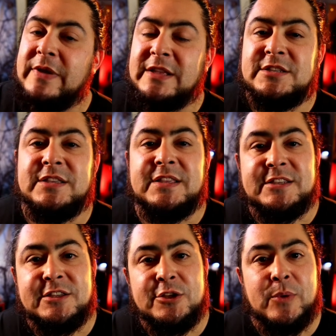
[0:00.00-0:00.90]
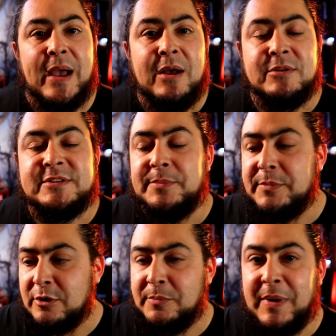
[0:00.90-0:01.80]
into this new house they
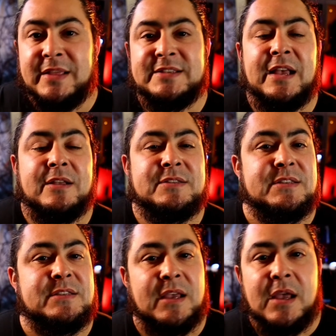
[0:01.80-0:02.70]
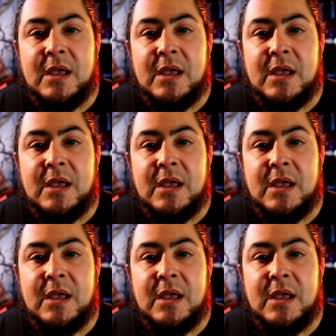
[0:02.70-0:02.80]
you know buy this house it's a